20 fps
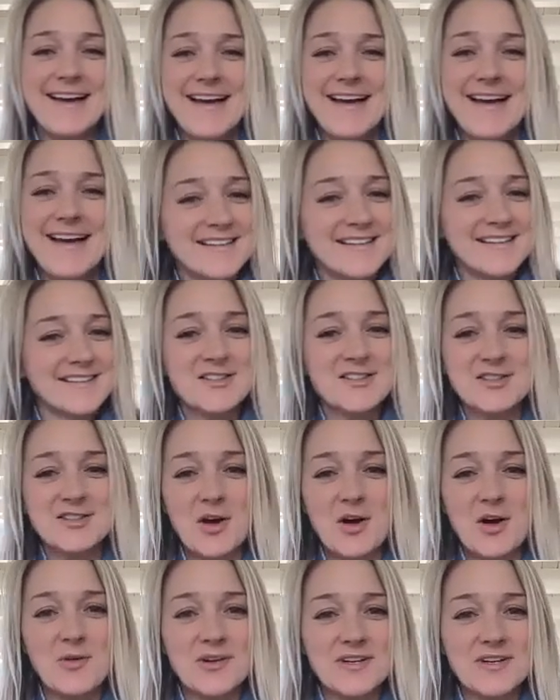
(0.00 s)
and
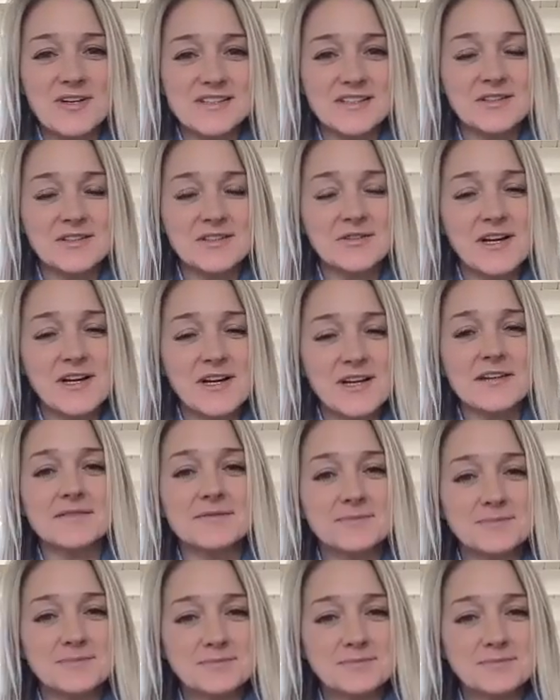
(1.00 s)
so exhilarating.